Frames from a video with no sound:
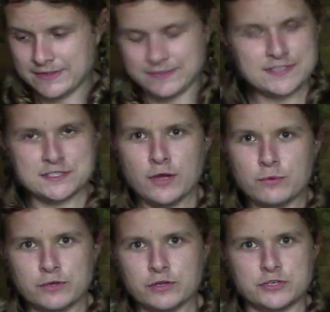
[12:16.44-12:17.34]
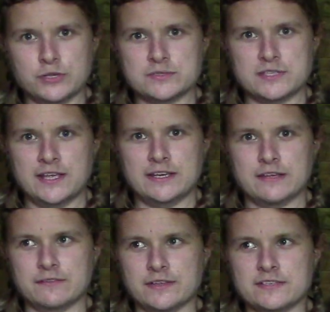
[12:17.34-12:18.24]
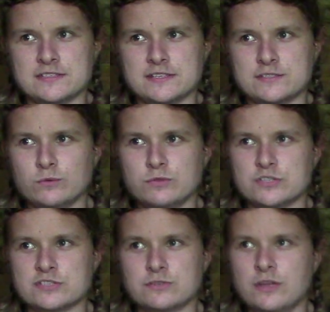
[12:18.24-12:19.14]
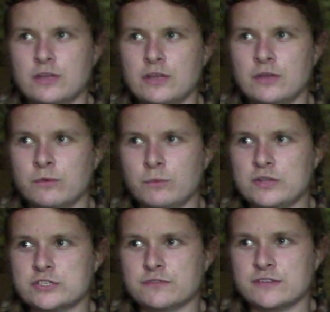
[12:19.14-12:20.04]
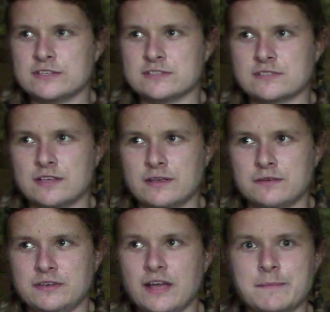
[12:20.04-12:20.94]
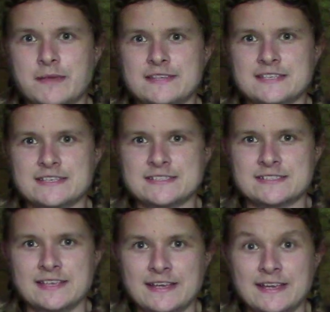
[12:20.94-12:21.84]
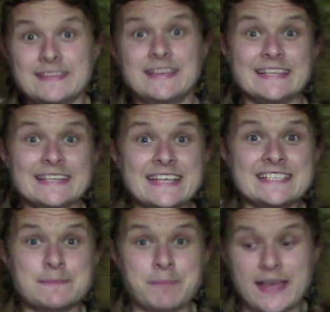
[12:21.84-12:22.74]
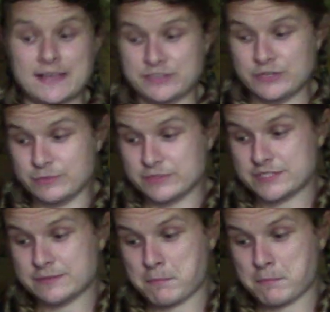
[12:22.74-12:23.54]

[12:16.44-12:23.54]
There's no good news in any of this. It's all just which of these nightmares is the least bad news.